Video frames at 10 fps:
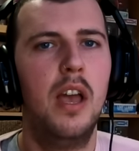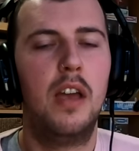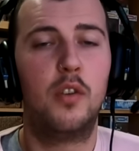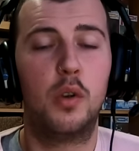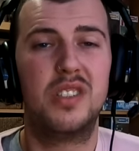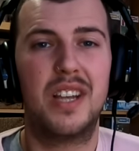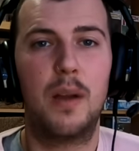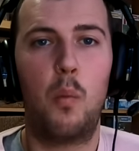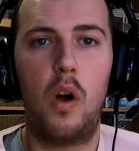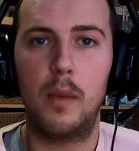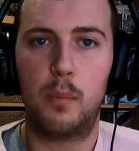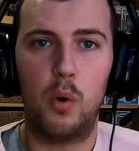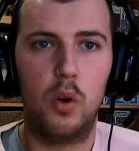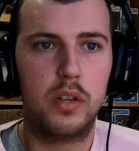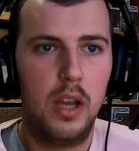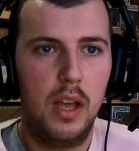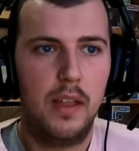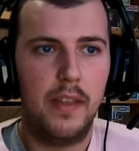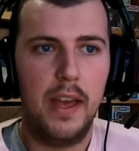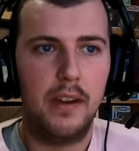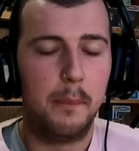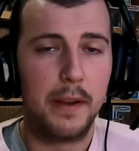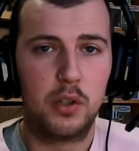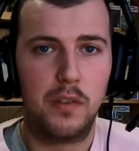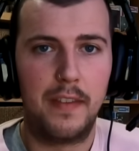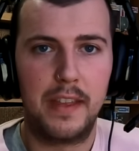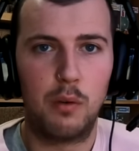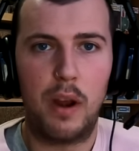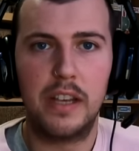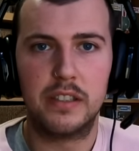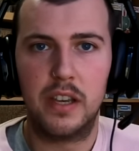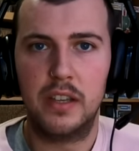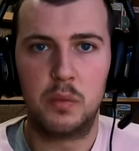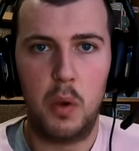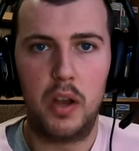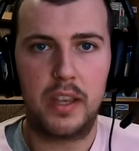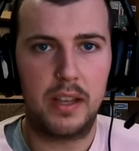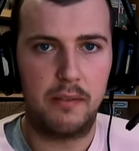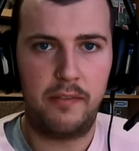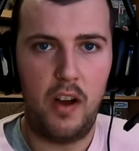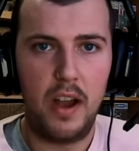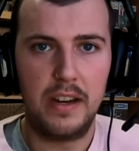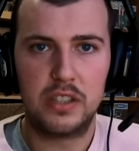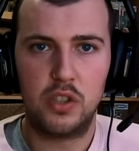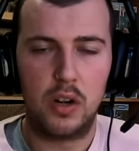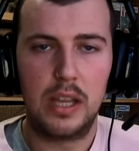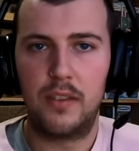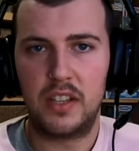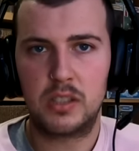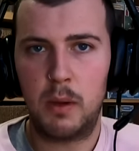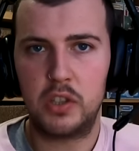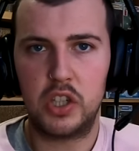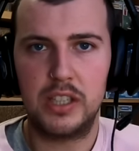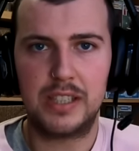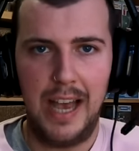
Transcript: If you're using a whiteboard, then make sure that the eraser is working fine, it's not leaving smudges,